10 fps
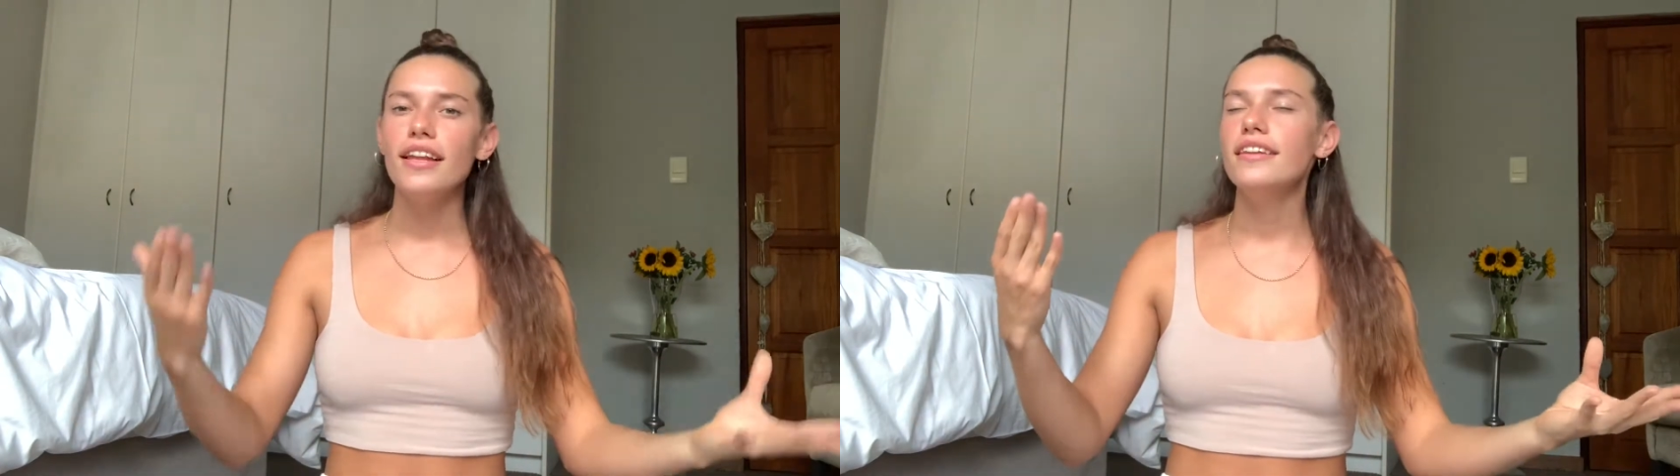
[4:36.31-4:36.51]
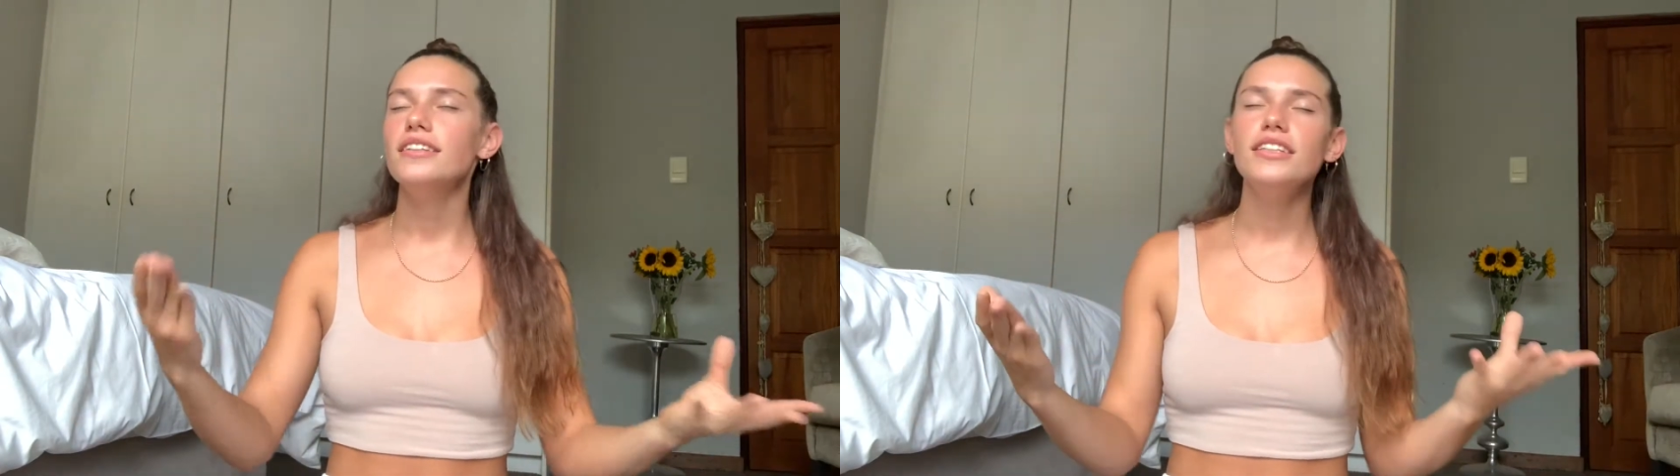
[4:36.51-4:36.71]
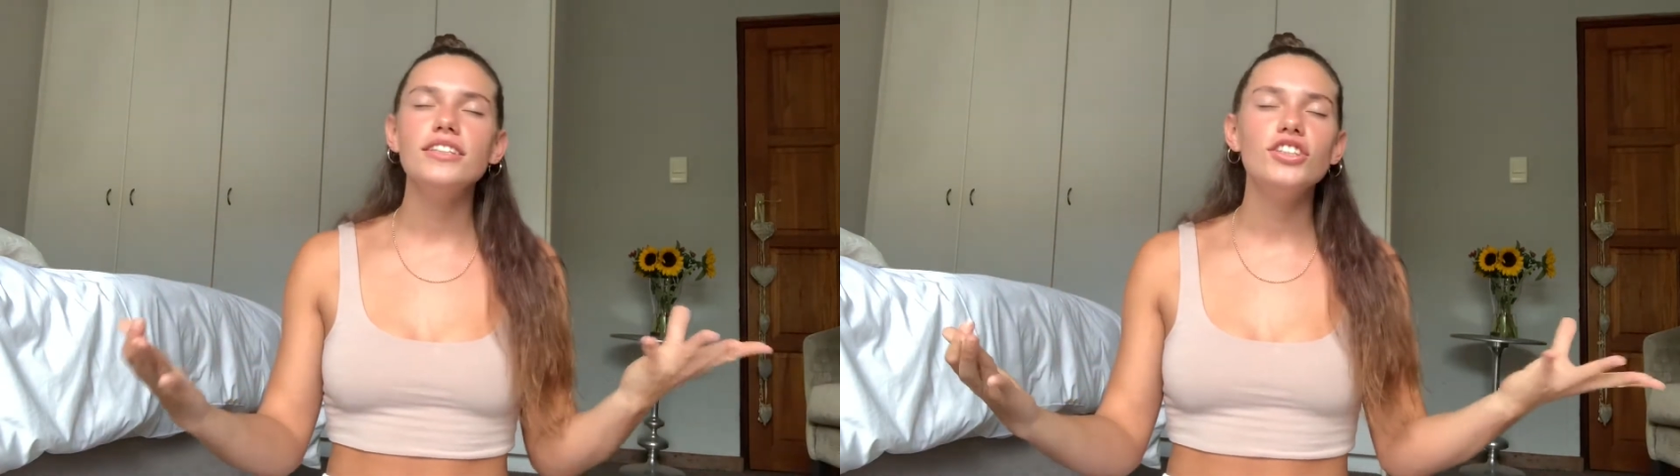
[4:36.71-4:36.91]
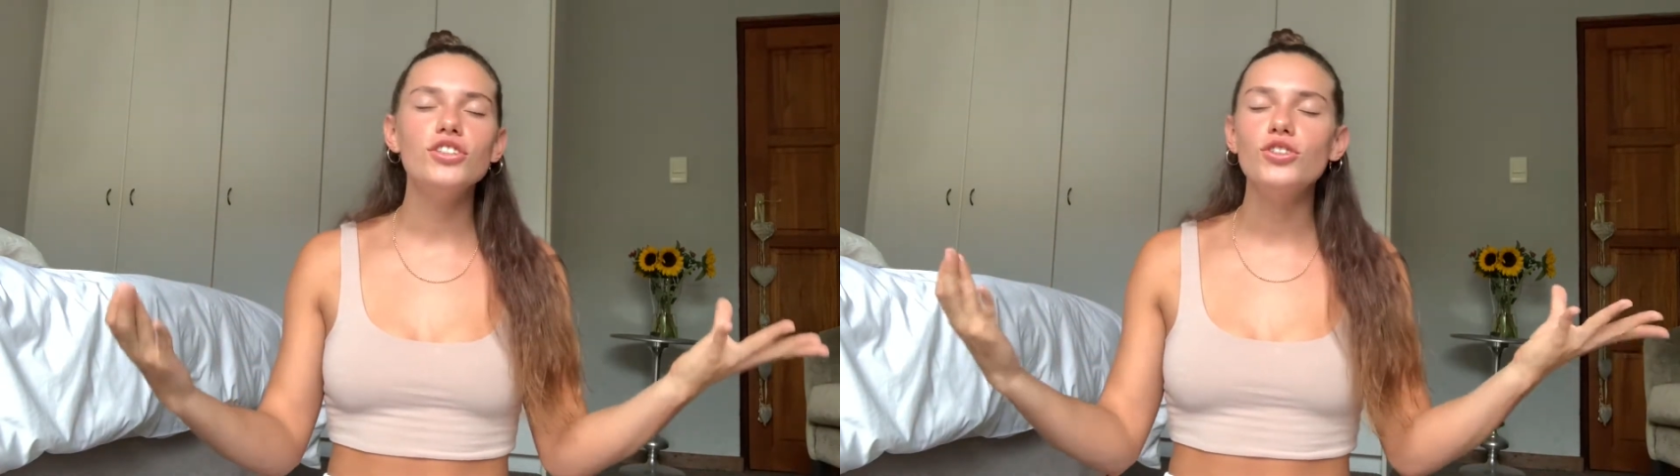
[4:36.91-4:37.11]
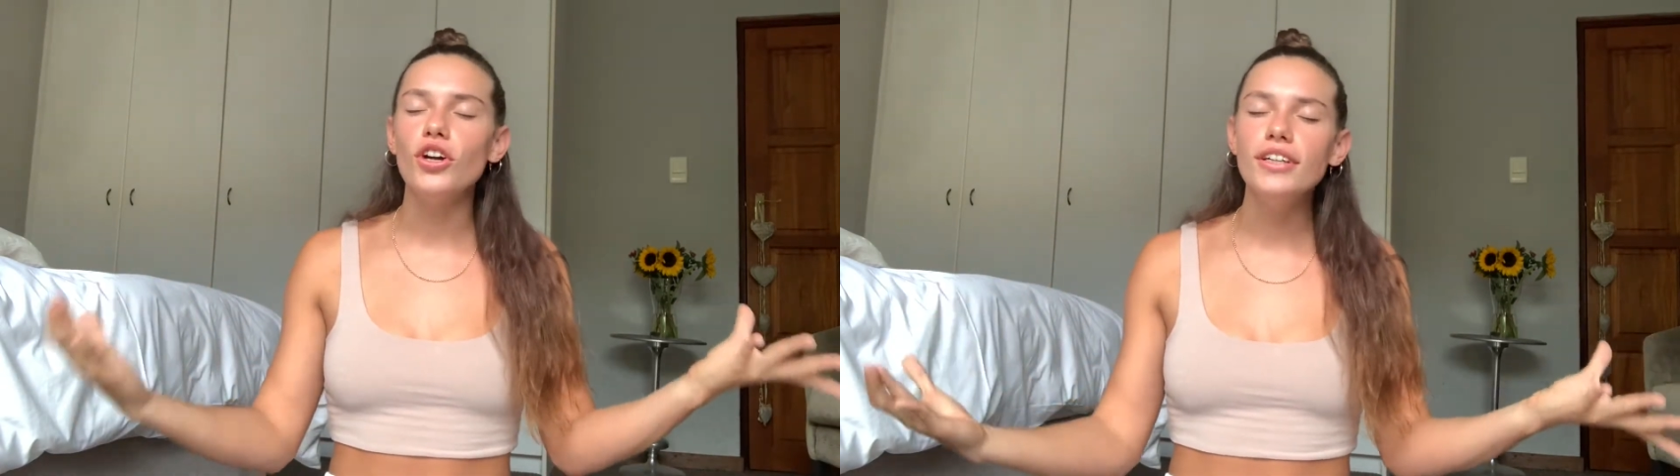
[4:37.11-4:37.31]
and this is
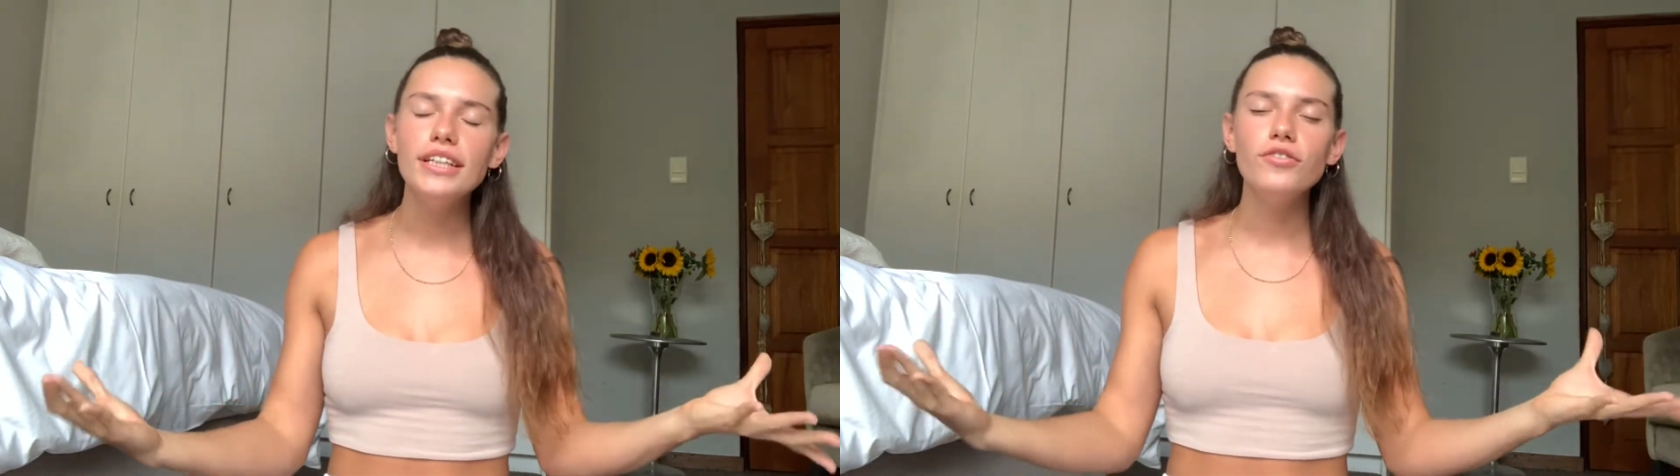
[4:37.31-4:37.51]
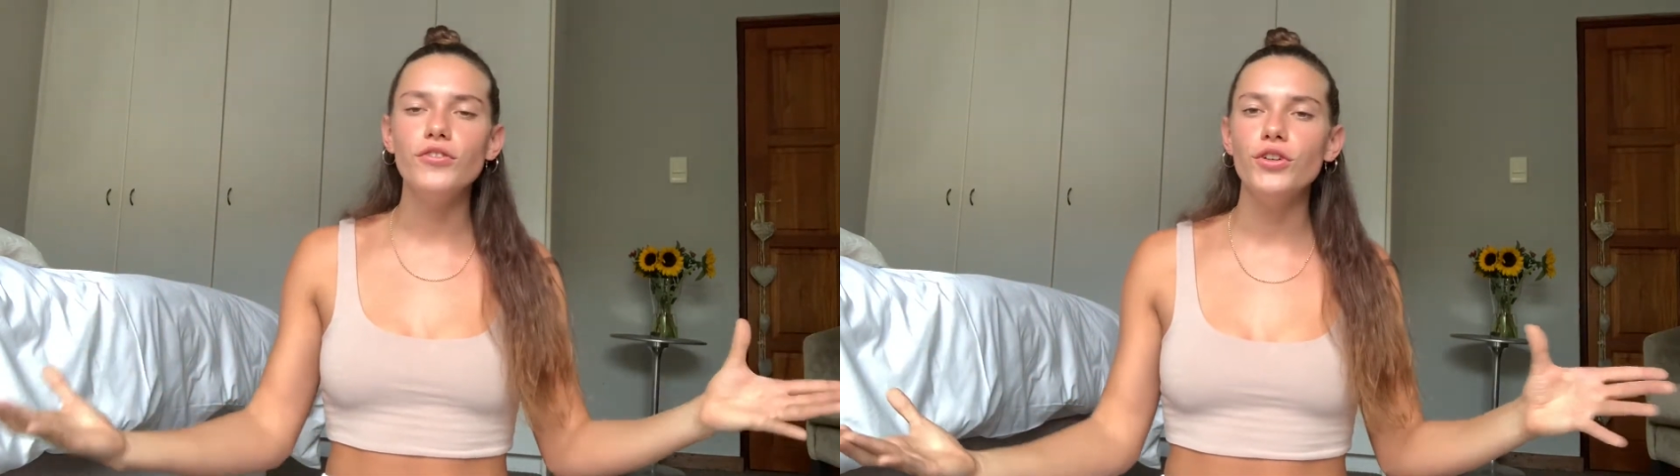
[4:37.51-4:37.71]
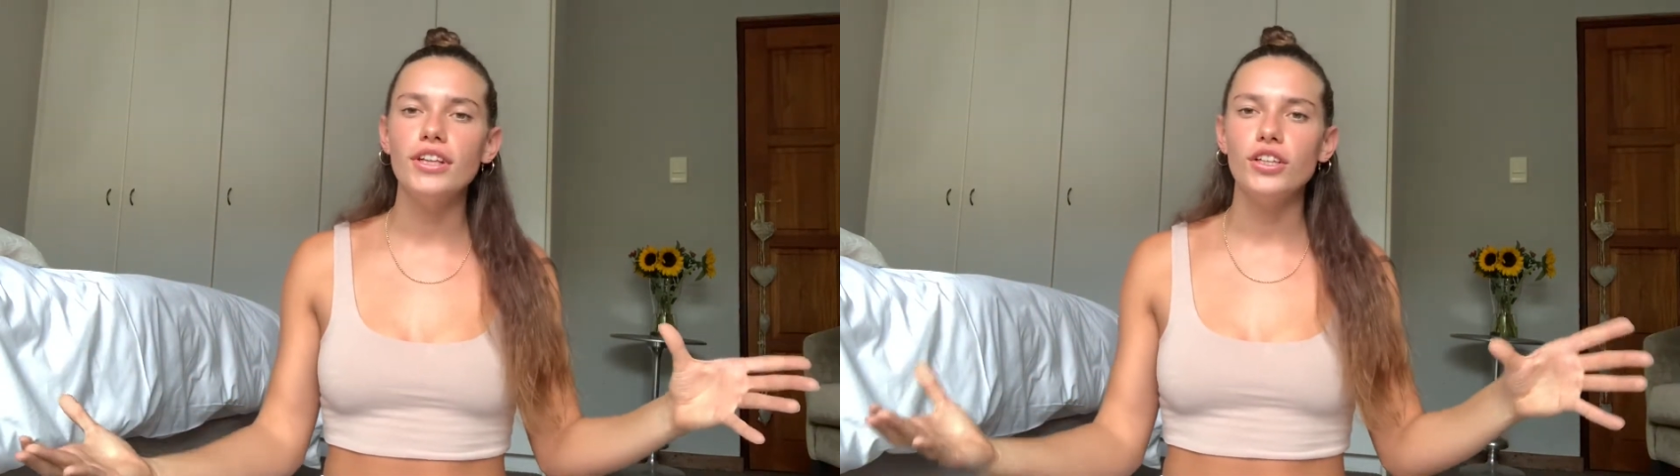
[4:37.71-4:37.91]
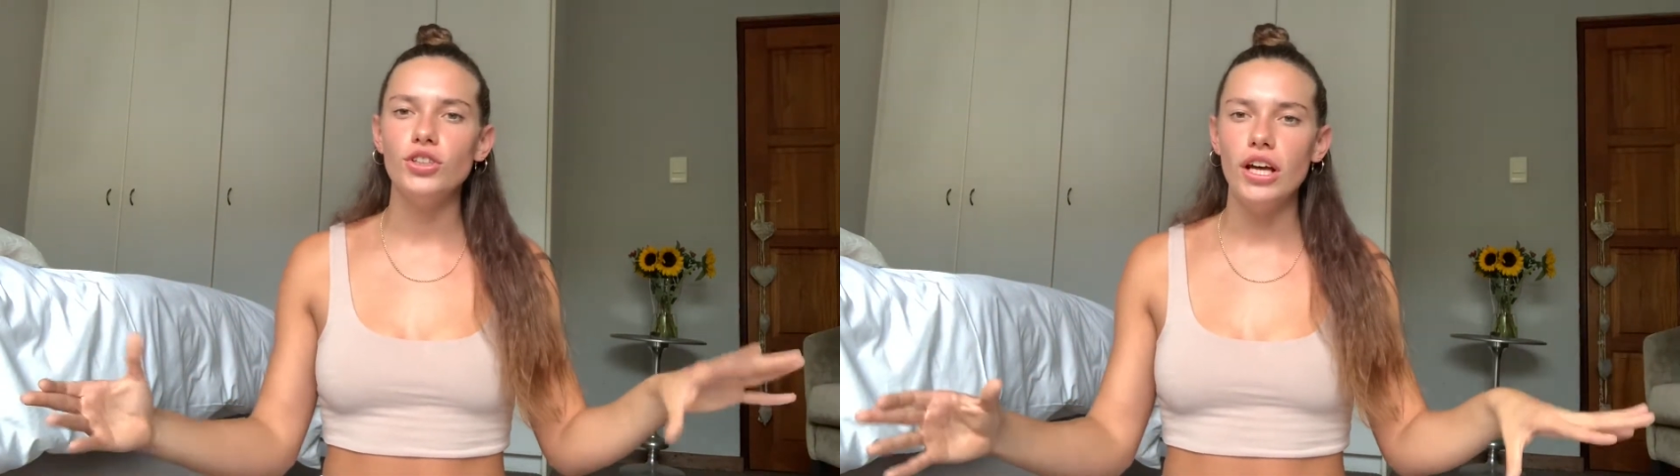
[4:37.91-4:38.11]
just don't eat food that you